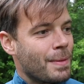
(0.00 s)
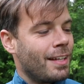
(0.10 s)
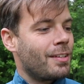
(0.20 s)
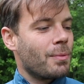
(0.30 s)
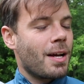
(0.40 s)

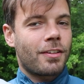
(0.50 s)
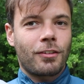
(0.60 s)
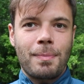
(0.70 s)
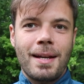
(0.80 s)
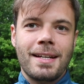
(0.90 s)
Is it worth
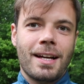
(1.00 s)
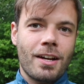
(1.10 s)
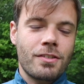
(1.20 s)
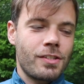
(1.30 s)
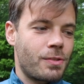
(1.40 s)
spending
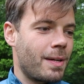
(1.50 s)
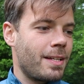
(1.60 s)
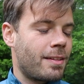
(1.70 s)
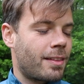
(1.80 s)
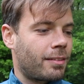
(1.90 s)

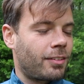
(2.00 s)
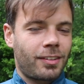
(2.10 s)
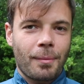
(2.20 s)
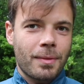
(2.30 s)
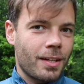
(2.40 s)
120
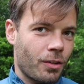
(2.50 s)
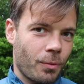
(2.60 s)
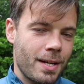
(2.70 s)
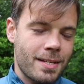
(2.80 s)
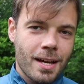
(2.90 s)
something
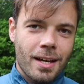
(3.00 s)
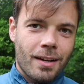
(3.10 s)
quid